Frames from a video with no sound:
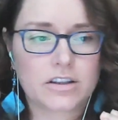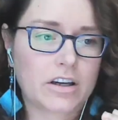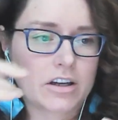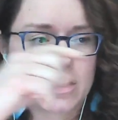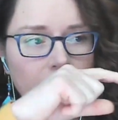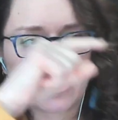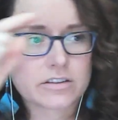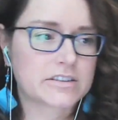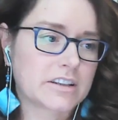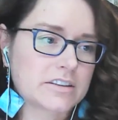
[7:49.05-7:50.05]

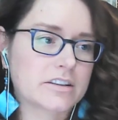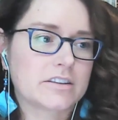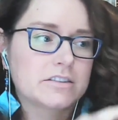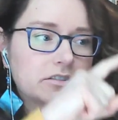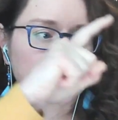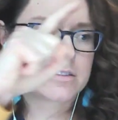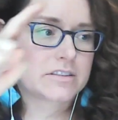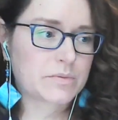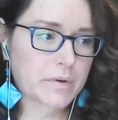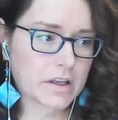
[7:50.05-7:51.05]
alongside the
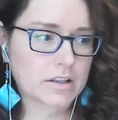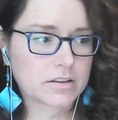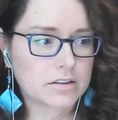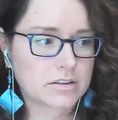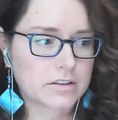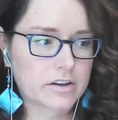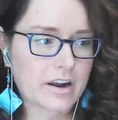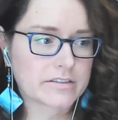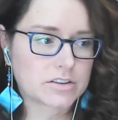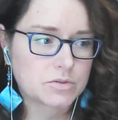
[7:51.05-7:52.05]
spin, the
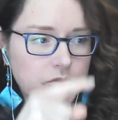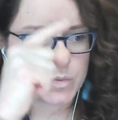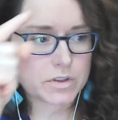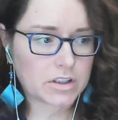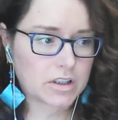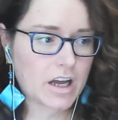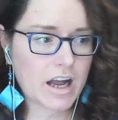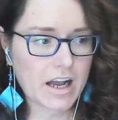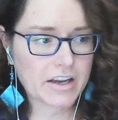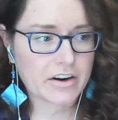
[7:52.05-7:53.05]
gravity would be
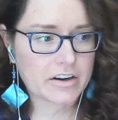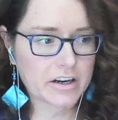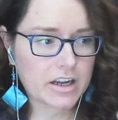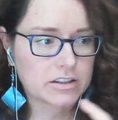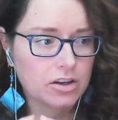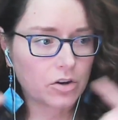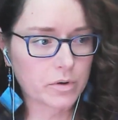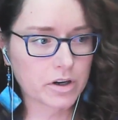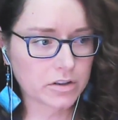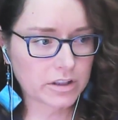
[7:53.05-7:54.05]
higher and
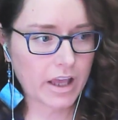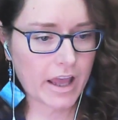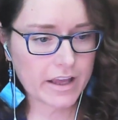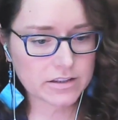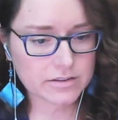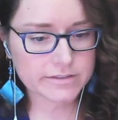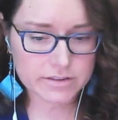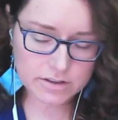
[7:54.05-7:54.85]
lower on the ends of it.